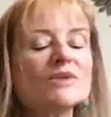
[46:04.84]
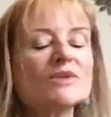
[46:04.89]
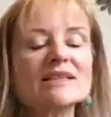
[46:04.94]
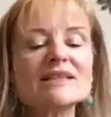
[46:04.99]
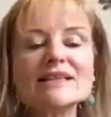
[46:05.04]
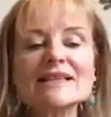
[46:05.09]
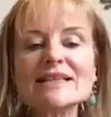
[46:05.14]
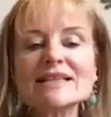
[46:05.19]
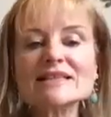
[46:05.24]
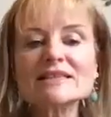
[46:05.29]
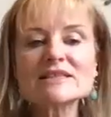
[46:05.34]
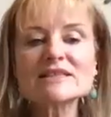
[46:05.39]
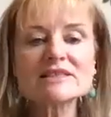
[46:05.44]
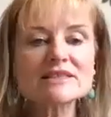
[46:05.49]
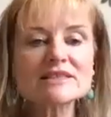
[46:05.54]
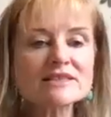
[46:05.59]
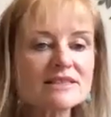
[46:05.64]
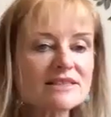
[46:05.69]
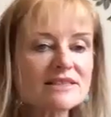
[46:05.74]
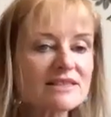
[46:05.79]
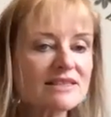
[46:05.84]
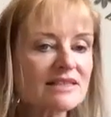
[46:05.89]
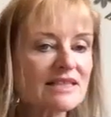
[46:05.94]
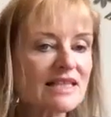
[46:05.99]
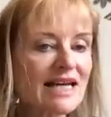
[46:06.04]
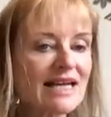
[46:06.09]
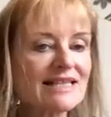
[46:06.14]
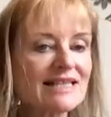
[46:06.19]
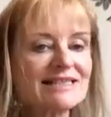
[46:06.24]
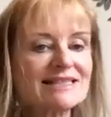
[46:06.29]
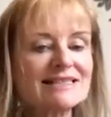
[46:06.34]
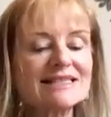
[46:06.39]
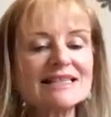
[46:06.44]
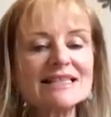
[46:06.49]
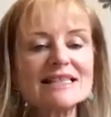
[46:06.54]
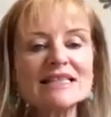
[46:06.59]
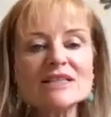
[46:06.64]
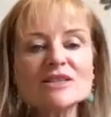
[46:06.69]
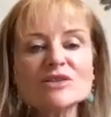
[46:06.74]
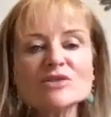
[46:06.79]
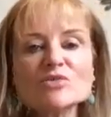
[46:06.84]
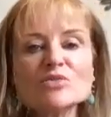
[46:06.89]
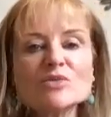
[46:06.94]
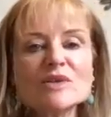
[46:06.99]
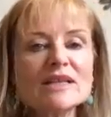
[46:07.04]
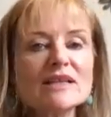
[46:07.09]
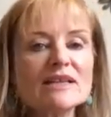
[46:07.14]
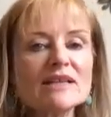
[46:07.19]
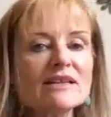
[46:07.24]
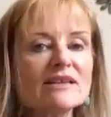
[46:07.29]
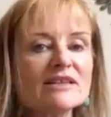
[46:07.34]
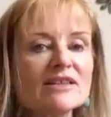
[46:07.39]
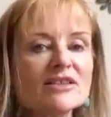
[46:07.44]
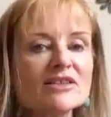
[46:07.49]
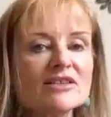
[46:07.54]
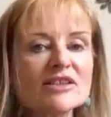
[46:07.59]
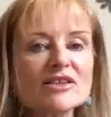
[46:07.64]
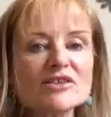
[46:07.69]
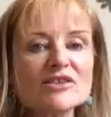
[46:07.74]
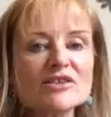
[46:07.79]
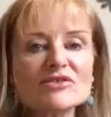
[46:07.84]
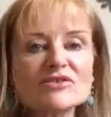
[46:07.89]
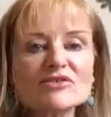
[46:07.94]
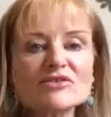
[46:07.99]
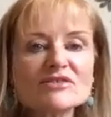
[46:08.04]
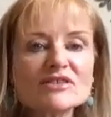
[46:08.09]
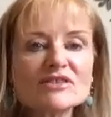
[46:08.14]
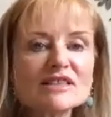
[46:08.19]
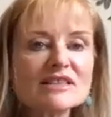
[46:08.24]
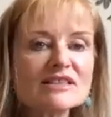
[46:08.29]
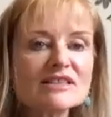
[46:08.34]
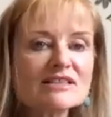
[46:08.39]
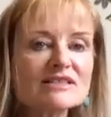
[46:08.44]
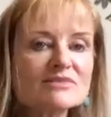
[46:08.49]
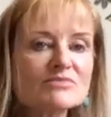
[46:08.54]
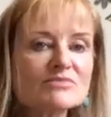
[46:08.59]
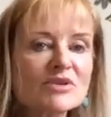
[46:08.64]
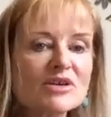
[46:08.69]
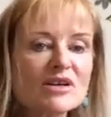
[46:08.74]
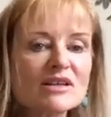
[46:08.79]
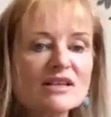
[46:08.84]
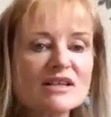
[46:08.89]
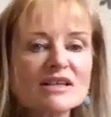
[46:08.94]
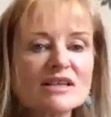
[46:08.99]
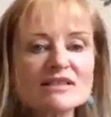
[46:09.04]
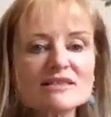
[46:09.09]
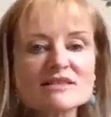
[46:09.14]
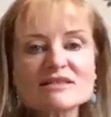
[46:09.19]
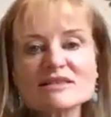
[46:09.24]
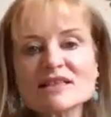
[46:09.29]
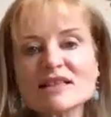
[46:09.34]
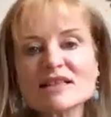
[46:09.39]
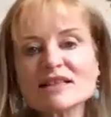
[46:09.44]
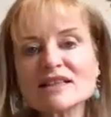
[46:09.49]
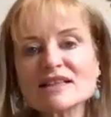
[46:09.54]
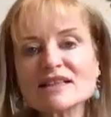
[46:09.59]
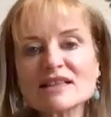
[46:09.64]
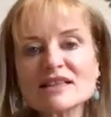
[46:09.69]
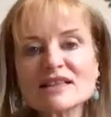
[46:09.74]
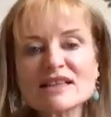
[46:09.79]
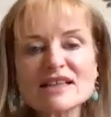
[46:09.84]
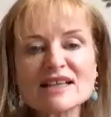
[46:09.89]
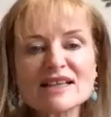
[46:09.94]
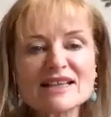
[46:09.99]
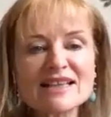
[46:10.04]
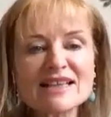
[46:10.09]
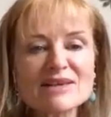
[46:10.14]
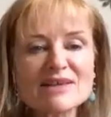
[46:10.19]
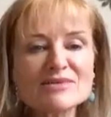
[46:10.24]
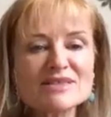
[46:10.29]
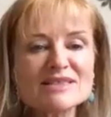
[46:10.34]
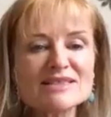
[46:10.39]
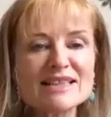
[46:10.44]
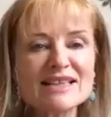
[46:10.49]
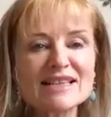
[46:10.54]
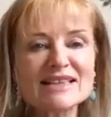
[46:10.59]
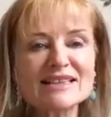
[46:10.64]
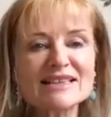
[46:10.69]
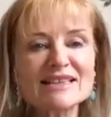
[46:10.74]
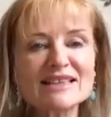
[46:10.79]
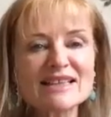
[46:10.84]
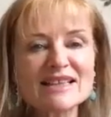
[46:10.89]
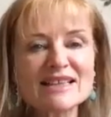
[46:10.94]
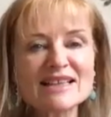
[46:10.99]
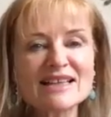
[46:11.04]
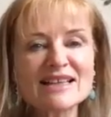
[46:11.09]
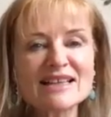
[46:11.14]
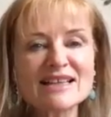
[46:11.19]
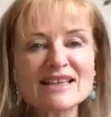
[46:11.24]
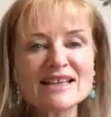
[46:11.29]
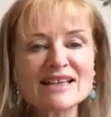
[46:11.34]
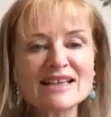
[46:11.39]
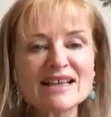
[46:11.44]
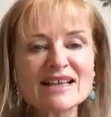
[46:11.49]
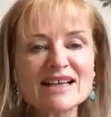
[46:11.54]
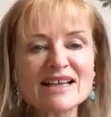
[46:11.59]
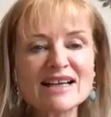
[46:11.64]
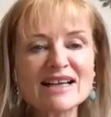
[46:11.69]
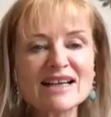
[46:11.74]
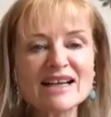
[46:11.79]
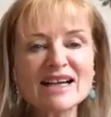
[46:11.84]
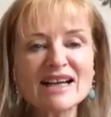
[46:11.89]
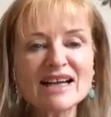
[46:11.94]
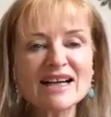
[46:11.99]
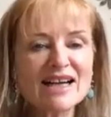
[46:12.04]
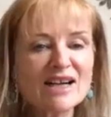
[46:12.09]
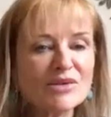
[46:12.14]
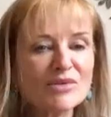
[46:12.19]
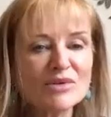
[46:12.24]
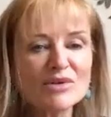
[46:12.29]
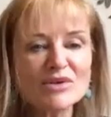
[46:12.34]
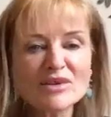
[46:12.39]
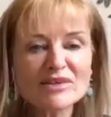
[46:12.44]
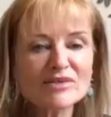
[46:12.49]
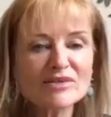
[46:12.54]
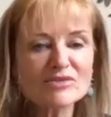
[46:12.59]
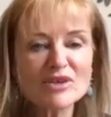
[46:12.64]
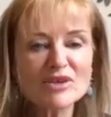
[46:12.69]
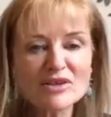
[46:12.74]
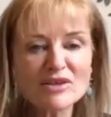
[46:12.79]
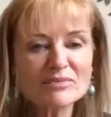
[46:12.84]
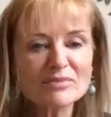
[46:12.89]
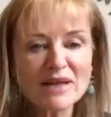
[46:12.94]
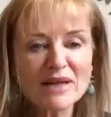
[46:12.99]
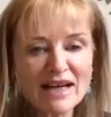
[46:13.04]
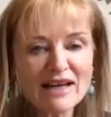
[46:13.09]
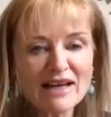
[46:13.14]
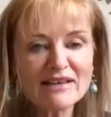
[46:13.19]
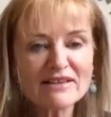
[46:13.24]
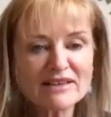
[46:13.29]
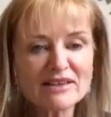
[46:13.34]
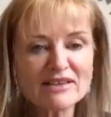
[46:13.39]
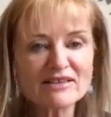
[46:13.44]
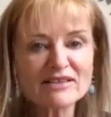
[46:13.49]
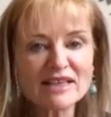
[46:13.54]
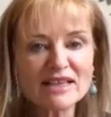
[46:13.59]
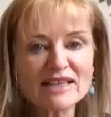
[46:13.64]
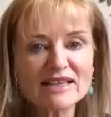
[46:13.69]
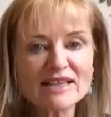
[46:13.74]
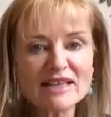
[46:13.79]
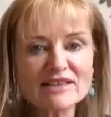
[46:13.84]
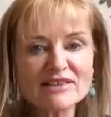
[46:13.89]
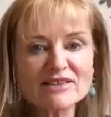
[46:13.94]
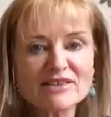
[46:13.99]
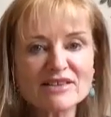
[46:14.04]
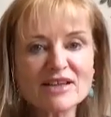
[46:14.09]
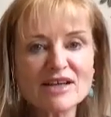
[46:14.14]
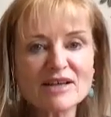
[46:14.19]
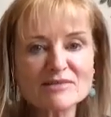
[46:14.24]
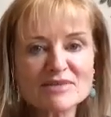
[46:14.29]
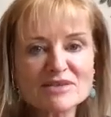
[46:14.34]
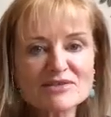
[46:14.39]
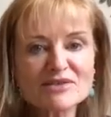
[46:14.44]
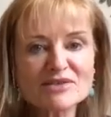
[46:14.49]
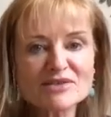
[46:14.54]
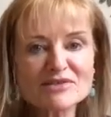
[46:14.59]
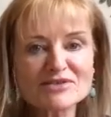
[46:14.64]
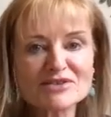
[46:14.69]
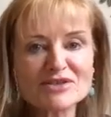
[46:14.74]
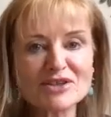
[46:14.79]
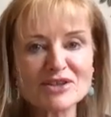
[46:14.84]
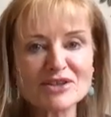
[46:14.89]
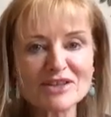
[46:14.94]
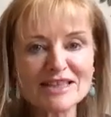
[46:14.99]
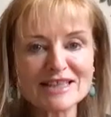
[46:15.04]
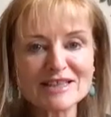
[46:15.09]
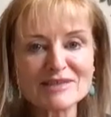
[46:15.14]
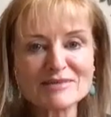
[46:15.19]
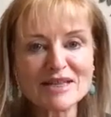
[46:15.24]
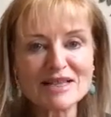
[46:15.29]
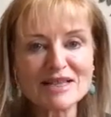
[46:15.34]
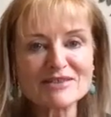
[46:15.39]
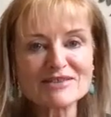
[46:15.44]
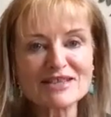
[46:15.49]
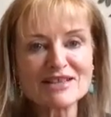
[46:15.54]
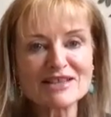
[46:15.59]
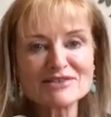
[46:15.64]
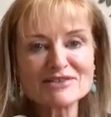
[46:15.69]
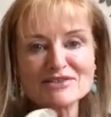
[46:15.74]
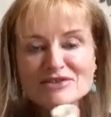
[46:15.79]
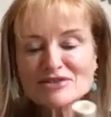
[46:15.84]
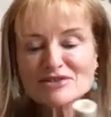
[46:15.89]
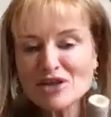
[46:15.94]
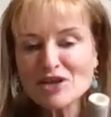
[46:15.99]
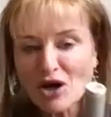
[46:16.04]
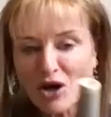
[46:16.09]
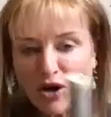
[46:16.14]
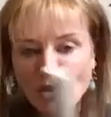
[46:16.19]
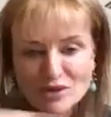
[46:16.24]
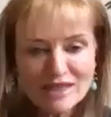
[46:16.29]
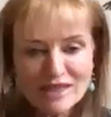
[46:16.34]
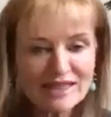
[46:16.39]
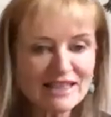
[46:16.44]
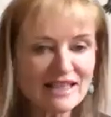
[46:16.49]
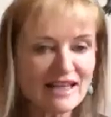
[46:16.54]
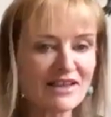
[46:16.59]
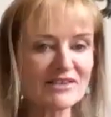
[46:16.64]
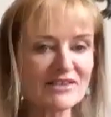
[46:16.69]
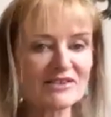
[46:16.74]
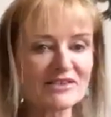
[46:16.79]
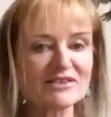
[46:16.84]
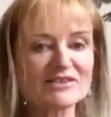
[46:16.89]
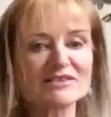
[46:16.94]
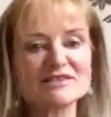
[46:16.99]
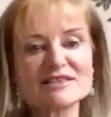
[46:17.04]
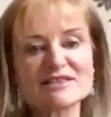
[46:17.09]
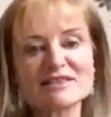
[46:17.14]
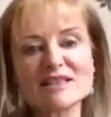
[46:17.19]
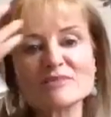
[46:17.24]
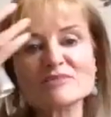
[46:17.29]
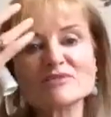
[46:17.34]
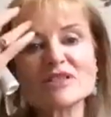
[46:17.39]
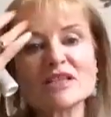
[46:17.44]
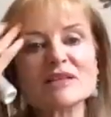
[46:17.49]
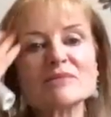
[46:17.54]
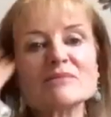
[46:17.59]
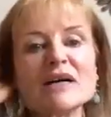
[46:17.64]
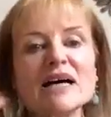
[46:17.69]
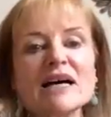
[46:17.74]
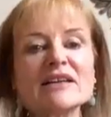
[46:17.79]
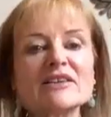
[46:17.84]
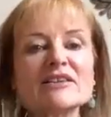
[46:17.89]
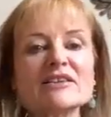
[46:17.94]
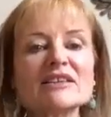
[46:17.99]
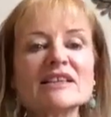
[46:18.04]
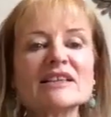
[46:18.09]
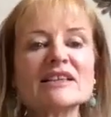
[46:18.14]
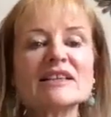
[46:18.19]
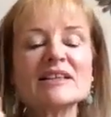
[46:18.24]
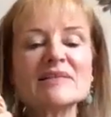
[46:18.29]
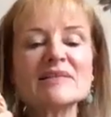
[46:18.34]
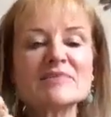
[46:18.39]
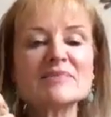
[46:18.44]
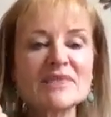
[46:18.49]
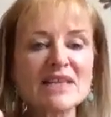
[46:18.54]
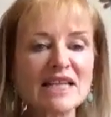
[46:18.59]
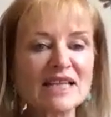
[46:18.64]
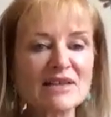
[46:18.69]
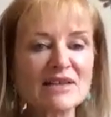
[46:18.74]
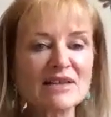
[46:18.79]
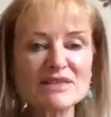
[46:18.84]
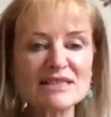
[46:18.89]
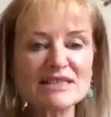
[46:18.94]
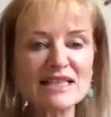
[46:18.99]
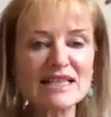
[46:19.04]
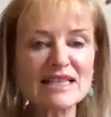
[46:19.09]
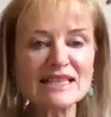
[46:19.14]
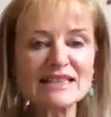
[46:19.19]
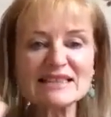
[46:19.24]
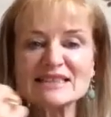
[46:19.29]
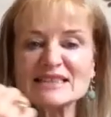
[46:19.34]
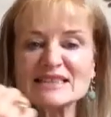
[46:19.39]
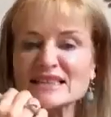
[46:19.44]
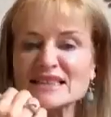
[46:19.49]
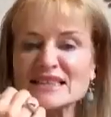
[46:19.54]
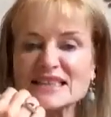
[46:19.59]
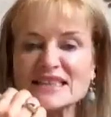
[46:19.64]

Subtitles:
with elixirs. I see you with, these products, da da da da. And I was like, we're on the wrong path here. Like, I'm sort of talking about totally other subject matter. And I was like,